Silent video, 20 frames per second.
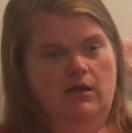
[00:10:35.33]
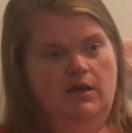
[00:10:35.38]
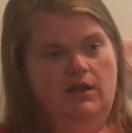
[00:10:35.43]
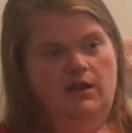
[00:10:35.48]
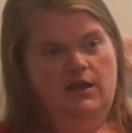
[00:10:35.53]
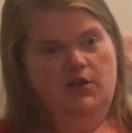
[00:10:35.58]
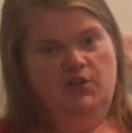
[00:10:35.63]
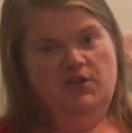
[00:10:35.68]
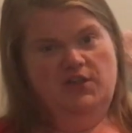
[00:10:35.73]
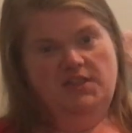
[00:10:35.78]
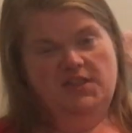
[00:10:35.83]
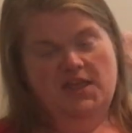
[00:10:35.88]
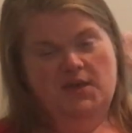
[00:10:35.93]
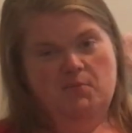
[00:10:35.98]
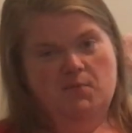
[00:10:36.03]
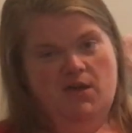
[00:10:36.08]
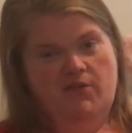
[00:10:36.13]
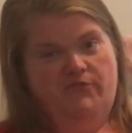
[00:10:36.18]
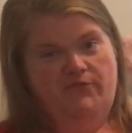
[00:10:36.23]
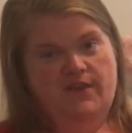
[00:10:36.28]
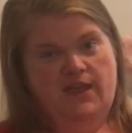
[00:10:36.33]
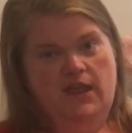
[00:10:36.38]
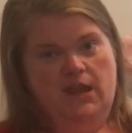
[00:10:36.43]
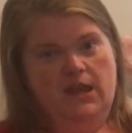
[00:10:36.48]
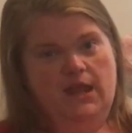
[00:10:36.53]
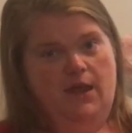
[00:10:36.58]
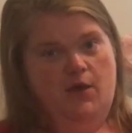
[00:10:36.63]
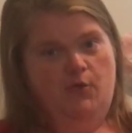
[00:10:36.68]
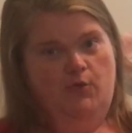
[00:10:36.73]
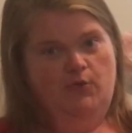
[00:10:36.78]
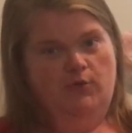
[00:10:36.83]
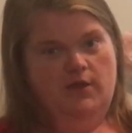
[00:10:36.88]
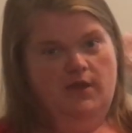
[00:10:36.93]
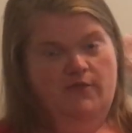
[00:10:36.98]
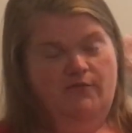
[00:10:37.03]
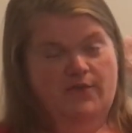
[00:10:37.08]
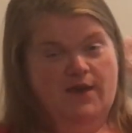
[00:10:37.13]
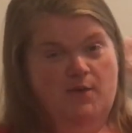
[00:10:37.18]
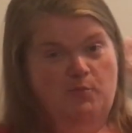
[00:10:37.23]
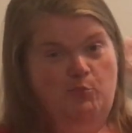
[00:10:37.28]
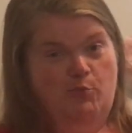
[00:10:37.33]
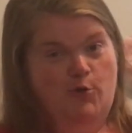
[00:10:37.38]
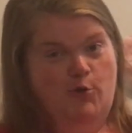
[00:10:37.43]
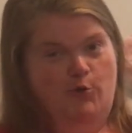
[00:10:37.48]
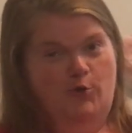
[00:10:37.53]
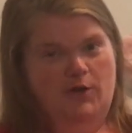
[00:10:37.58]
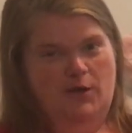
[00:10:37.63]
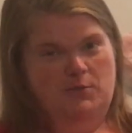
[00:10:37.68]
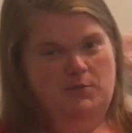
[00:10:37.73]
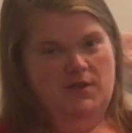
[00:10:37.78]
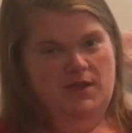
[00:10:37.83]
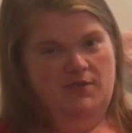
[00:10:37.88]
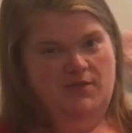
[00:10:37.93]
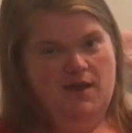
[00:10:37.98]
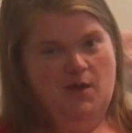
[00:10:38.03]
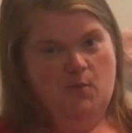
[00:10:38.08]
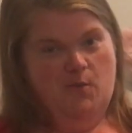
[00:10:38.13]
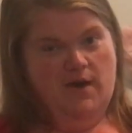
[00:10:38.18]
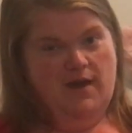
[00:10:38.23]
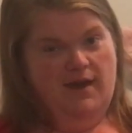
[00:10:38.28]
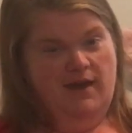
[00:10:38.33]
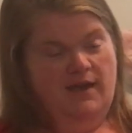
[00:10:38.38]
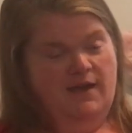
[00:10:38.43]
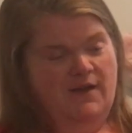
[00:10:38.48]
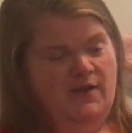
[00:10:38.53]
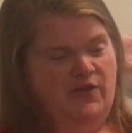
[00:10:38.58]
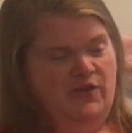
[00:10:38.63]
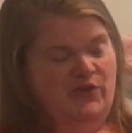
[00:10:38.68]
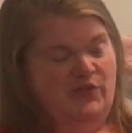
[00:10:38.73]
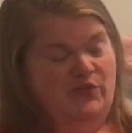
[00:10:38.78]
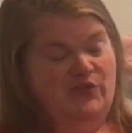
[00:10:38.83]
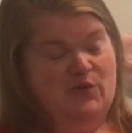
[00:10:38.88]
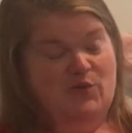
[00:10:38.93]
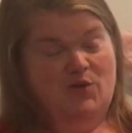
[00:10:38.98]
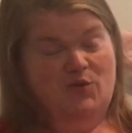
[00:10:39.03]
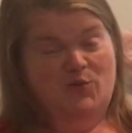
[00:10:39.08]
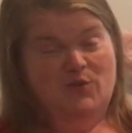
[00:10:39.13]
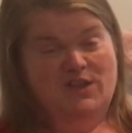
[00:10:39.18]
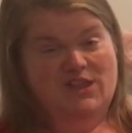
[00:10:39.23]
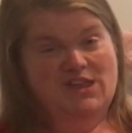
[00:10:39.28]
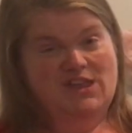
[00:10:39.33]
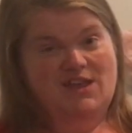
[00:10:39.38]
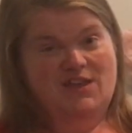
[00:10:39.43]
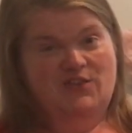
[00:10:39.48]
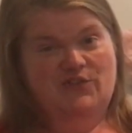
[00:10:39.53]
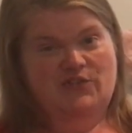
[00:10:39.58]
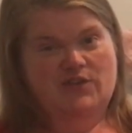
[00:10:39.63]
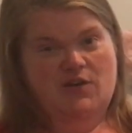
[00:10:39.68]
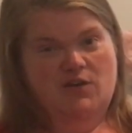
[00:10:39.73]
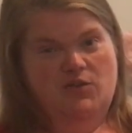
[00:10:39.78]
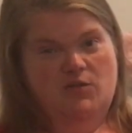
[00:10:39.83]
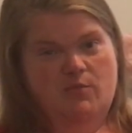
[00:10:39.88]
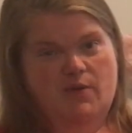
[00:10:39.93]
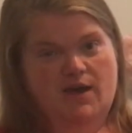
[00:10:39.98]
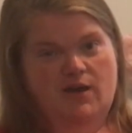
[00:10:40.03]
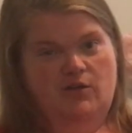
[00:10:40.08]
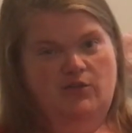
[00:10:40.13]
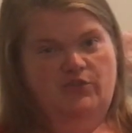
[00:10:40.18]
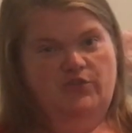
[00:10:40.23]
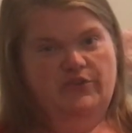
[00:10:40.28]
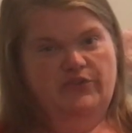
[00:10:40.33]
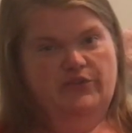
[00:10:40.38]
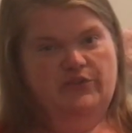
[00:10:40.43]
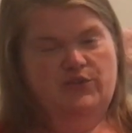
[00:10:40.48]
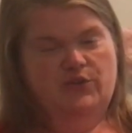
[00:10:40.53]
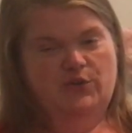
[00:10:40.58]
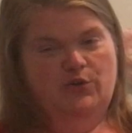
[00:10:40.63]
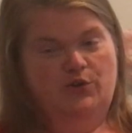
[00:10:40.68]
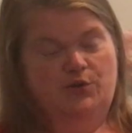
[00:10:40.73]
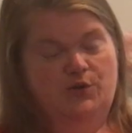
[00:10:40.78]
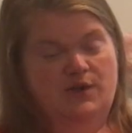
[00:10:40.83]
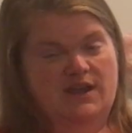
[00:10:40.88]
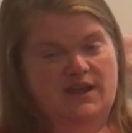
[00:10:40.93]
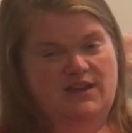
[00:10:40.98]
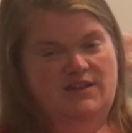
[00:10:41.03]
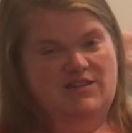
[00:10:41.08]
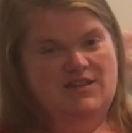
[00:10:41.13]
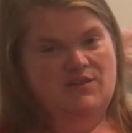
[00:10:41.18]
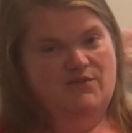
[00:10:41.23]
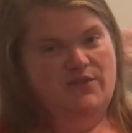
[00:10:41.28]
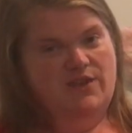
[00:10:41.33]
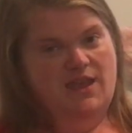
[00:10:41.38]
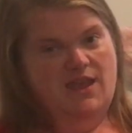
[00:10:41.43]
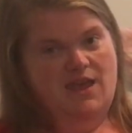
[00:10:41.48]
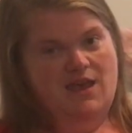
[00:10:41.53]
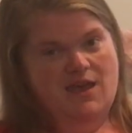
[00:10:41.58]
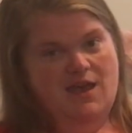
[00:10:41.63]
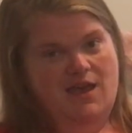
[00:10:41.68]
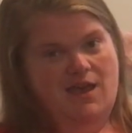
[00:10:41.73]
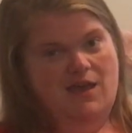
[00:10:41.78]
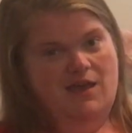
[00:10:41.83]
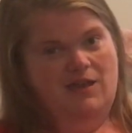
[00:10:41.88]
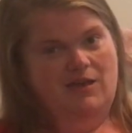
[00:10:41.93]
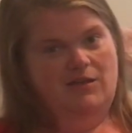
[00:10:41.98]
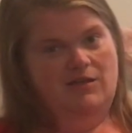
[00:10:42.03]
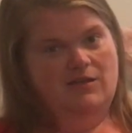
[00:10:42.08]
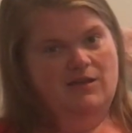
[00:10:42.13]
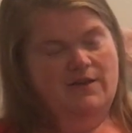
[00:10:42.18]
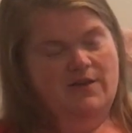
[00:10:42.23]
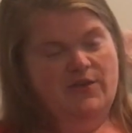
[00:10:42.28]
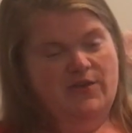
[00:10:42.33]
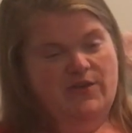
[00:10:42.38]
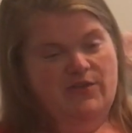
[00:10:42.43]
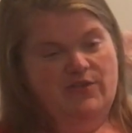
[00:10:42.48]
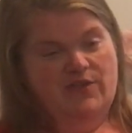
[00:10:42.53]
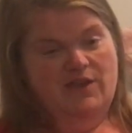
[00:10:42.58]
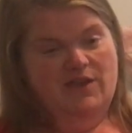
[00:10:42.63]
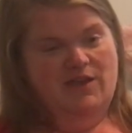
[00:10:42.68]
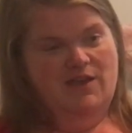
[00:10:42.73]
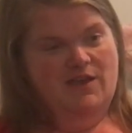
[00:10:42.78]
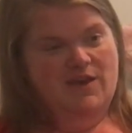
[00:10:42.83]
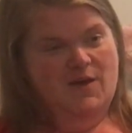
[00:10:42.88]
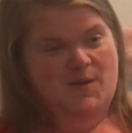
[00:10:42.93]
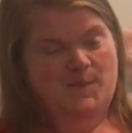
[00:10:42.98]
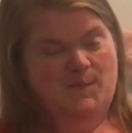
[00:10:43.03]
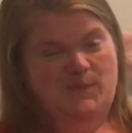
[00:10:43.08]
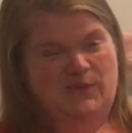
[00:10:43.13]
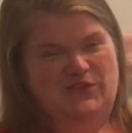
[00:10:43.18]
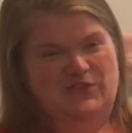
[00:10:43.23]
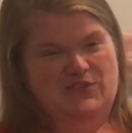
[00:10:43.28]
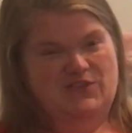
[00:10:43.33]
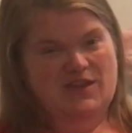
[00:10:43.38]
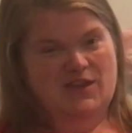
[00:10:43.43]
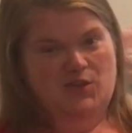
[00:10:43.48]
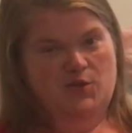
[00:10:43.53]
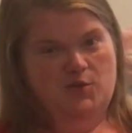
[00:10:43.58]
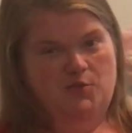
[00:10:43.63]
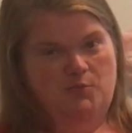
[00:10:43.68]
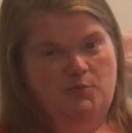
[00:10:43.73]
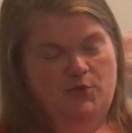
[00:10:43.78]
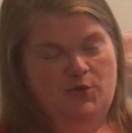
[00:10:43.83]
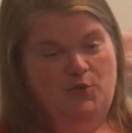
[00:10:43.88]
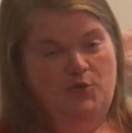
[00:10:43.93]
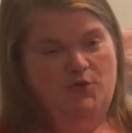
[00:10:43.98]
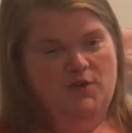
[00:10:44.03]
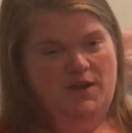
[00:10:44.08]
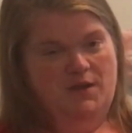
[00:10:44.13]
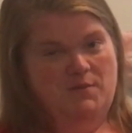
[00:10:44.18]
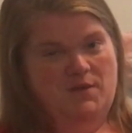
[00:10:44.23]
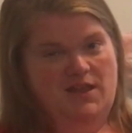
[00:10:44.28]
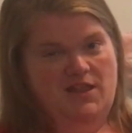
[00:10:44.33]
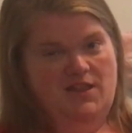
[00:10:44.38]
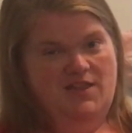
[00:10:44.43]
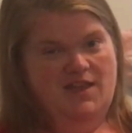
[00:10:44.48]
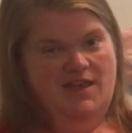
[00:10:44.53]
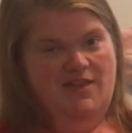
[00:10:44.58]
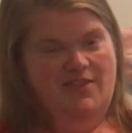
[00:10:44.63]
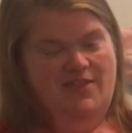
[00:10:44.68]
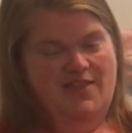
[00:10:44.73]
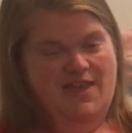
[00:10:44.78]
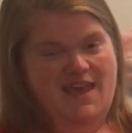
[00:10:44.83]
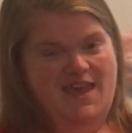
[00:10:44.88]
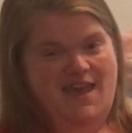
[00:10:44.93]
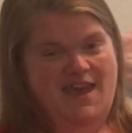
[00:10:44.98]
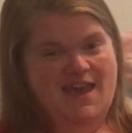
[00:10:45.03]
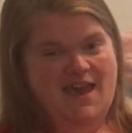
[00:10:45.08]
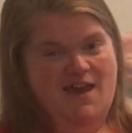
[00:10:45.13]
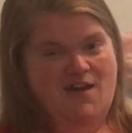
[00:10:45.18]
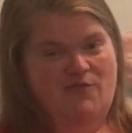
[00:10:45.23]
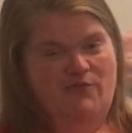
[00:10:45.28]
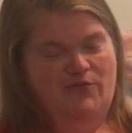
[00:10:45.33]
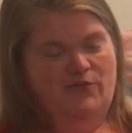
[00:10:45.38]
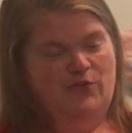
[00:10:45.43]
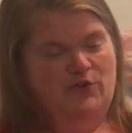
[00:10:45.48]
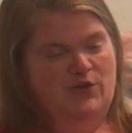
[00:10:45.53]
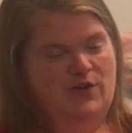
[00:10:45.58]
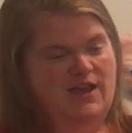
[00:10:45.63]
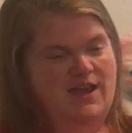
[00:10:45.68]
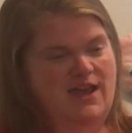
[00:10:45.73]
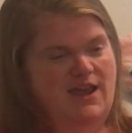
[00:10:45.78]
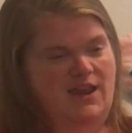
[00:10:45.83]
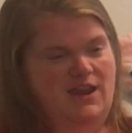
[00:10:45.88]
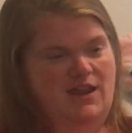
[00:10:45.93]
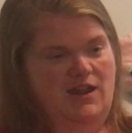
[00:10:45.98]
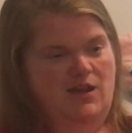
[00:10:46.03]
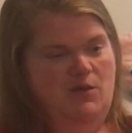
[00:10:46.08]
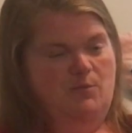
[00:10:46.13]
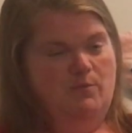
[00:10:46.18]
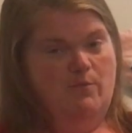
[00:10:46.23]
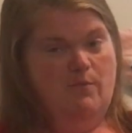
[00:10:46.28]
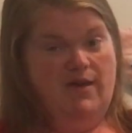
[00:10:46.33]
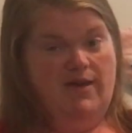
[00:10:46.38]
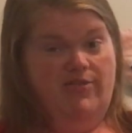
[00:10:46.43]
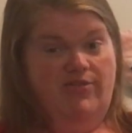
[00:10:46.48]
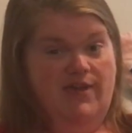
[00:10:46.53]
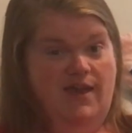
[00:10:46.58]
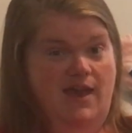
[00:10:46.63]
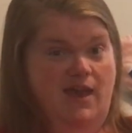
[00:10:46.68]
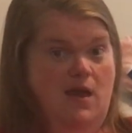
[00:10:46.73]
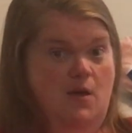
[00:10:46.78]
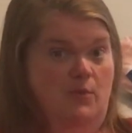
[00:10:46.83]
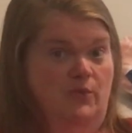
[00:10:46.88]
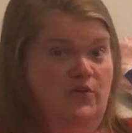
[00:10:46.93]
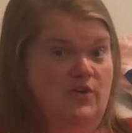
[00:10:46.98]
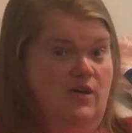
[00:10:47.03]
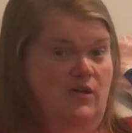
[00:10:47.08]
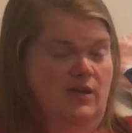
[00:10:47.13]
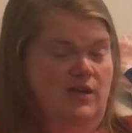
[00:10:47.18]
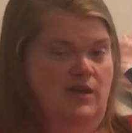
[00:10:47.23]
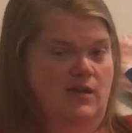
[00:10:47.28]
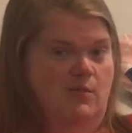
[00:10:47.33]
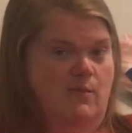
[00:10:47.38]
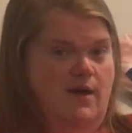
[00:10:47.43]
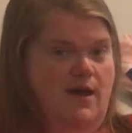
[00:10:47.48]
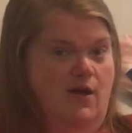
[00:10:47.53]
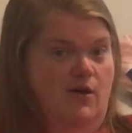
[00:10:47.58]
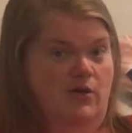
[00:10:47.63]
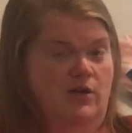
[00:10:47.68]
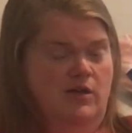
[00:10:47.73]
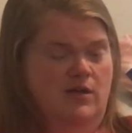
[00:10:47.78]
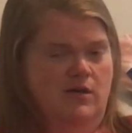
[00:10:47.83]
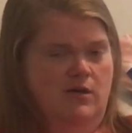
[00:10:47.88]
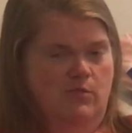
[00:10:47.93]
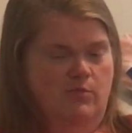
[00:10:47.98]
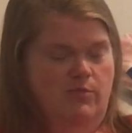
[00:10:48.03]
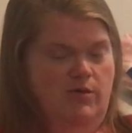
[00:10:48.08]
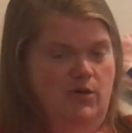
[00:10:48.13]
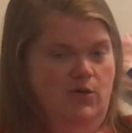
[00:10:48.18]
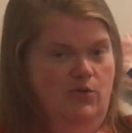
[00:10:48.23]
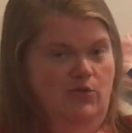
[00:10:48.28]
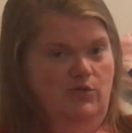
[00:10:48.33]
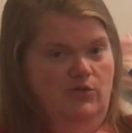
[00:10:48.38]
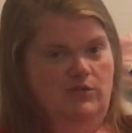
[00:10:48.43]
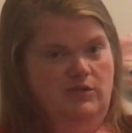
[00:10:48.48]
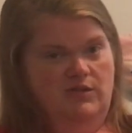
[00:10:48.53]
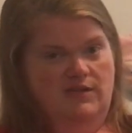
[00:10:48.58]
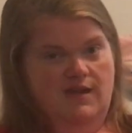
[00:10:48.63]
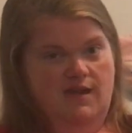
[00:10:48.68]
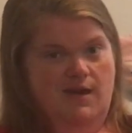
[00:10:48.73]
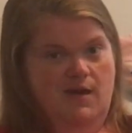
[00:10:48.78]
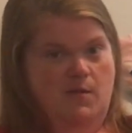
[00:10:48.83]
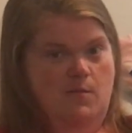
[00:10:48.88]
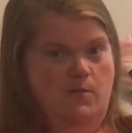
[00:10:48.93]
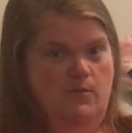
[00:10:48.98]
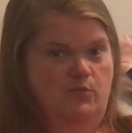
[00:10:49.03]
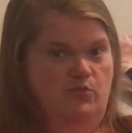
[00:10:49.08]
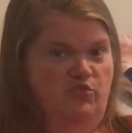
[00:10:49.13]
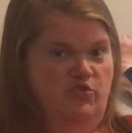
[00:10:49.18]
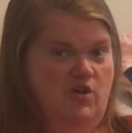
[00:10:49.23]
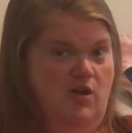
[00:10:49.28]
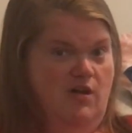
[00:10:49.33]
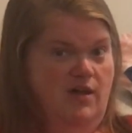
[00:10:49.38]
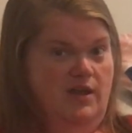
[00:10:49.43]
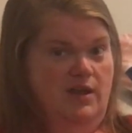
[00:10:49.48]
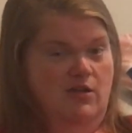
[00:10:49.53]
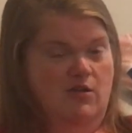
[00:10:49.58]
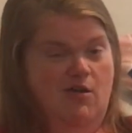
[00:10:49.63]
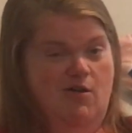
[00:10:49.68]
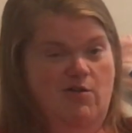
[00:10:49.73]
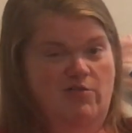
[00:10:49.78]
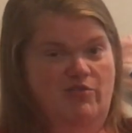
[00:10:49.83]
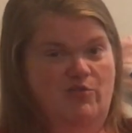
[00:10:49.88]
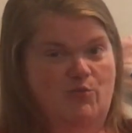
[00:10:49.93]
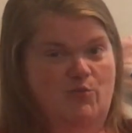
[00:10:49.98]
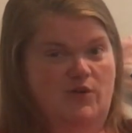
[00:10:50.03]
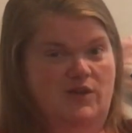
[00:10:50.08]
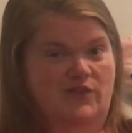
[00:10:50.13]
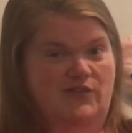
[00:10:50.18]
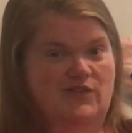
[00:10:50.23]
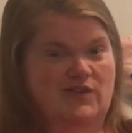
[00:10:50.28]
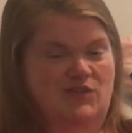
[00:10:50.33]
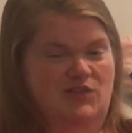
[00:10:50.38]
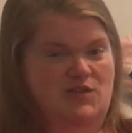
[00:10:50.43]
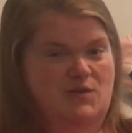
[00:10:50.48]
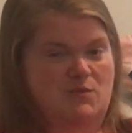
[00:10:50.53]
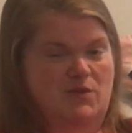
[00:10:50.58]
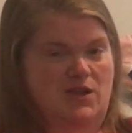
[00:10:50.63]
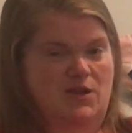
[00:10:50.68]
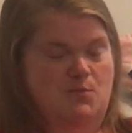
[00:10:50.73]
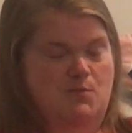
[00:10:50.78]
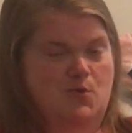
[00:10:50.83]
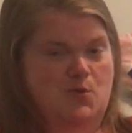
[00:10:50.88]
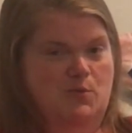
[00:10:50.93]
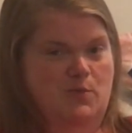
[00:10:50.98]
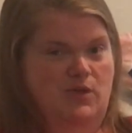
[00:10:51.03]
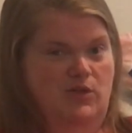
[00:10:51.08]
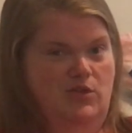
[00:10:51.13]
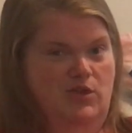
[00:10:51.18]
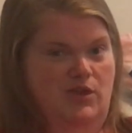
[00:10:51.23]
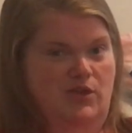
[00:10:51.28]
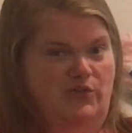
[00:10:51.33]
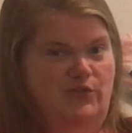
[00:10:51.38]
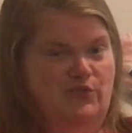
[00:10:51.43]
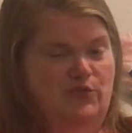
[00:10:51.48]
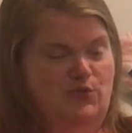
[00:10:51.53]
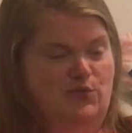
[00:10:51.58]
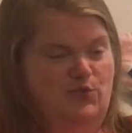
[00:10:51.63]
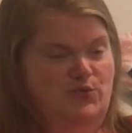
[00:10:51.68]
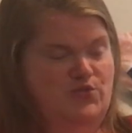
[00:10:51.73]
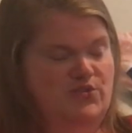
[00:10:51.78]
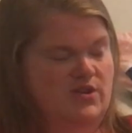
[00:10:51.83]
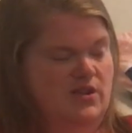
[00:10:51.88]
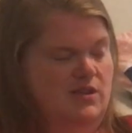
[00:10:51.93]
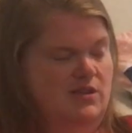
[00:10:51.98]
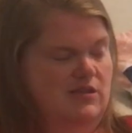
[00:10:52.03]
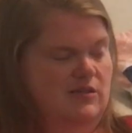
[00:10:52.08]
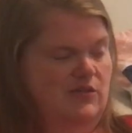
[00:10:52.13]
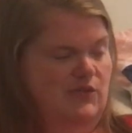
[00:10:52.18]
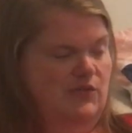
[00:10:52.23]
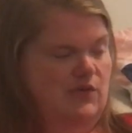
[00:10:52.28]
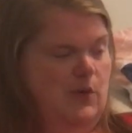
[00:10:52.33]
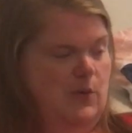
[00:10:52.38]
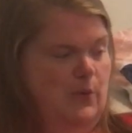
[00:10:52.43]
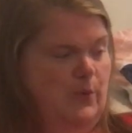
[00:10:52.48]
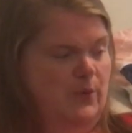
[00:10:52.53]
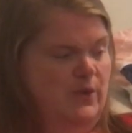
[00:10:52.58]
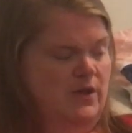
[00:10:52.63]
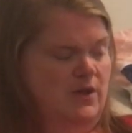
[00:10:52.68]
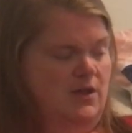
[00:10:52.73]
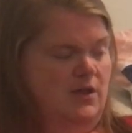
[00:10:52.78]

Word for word: And it could let my feet down if I programmed it that way. So it really is all about just your creativity and the um, stellar programming that they have created. And by they, I'm talking about Bill, Deb, John, all the ones at Limited Mobility Solutions. So